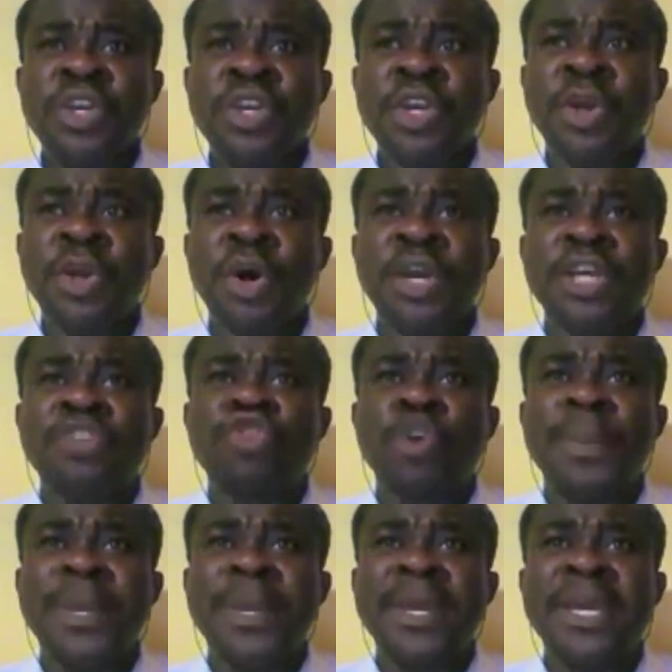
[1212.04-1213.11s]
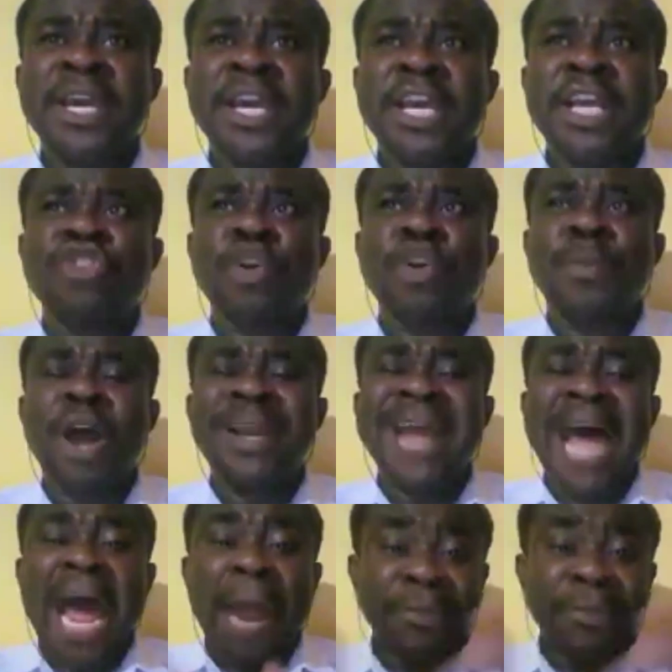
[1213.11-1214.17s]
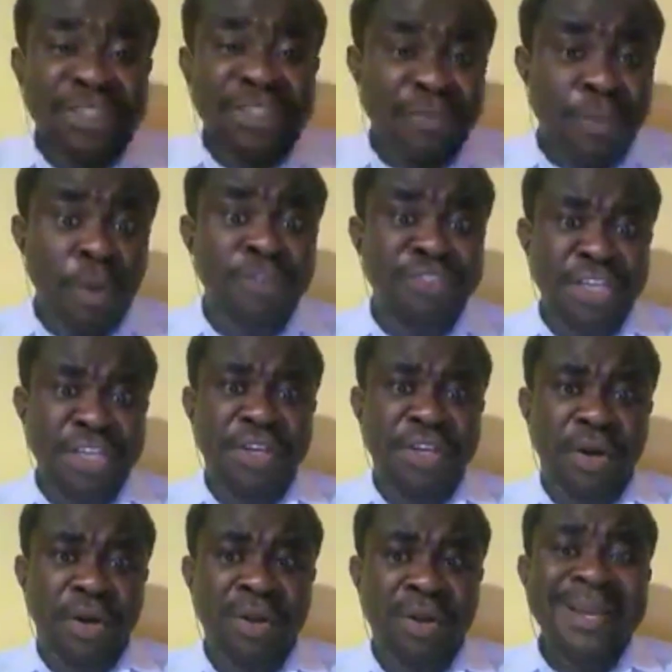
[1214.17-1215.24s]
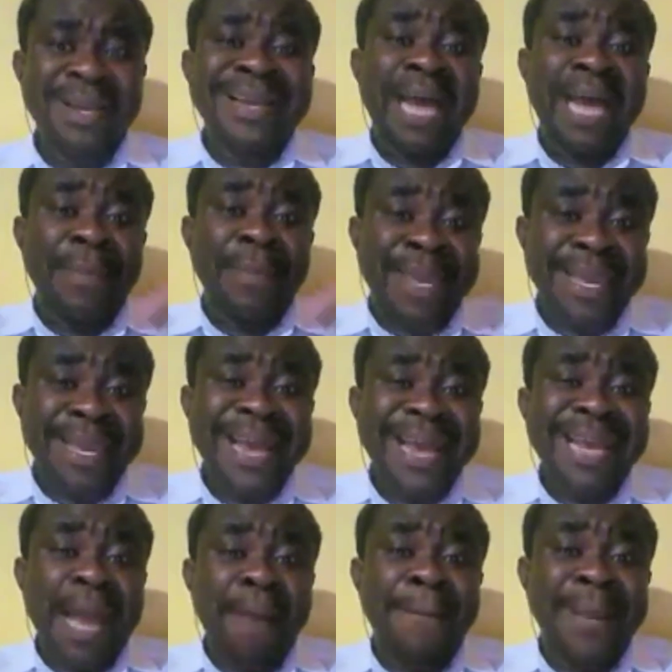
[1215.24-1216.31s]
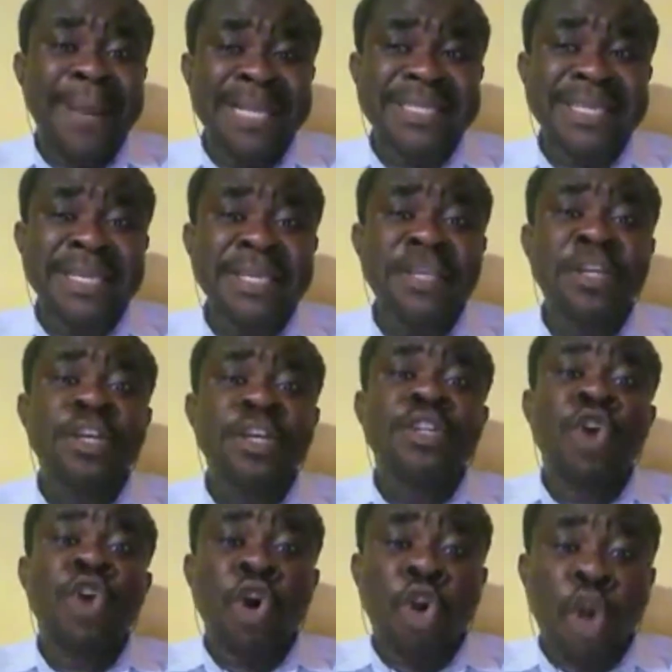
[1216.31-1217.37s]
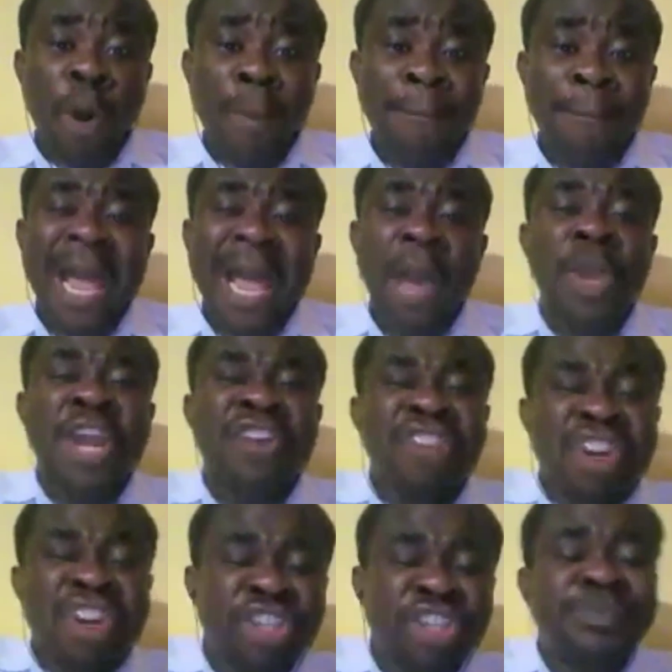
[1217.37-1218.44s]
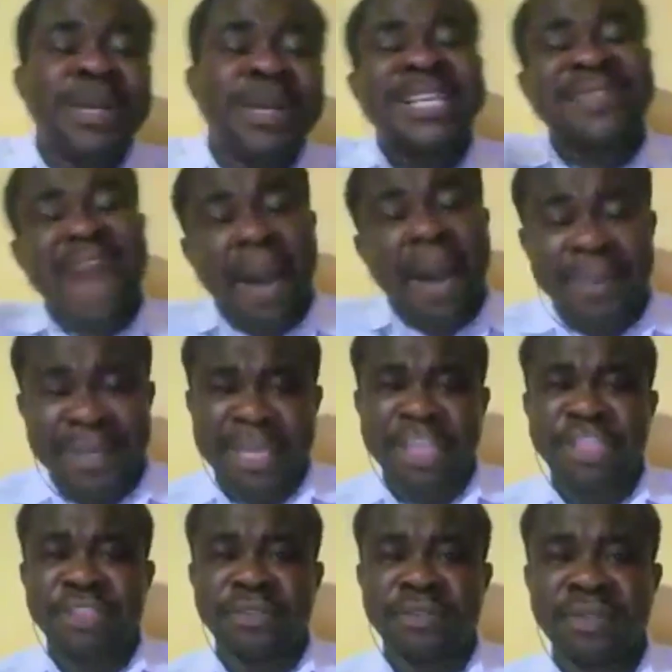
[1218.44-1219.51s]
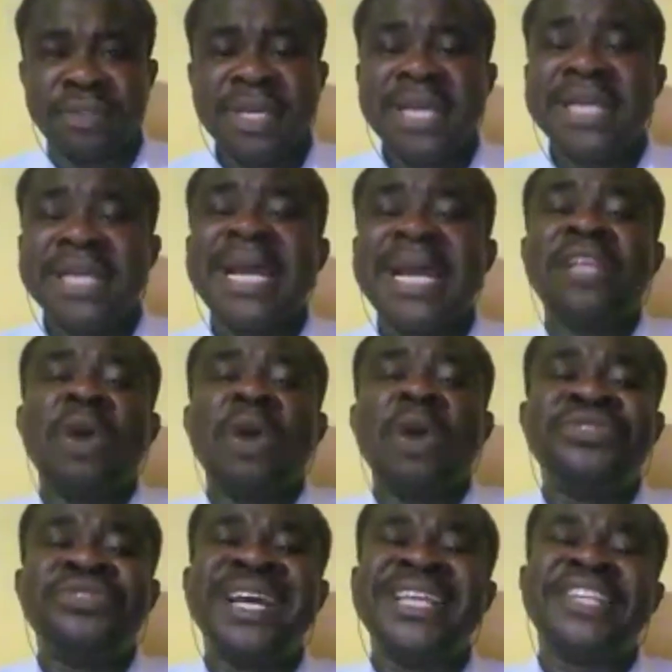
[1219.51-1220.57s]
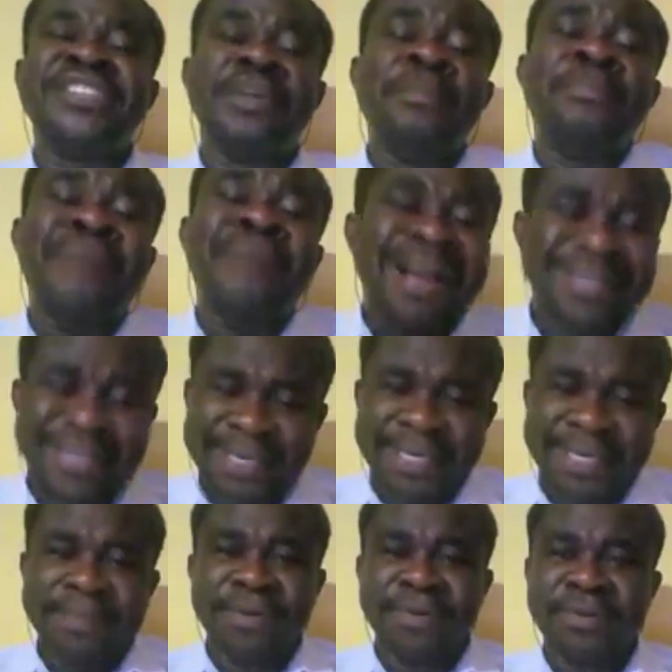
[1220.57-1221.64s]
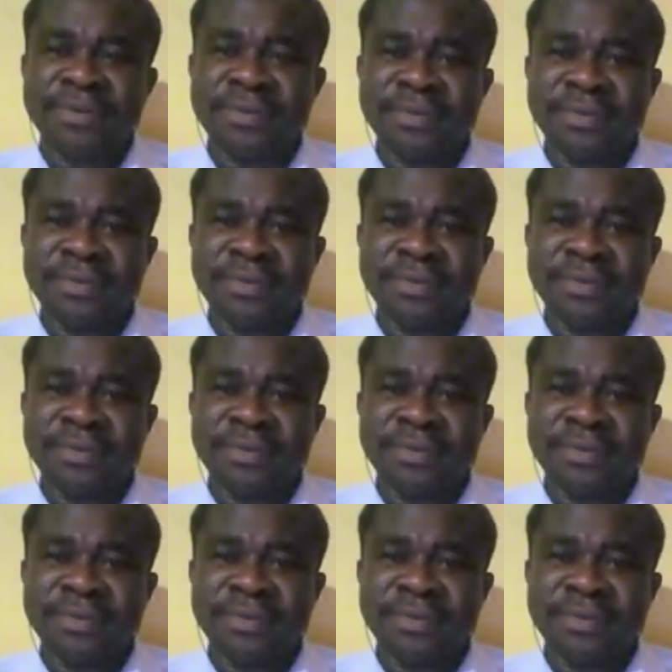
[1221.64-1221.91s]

it could be other administrative procedure that may hinder the ability to comply with retrospective application. That is why I would say it is impracticable.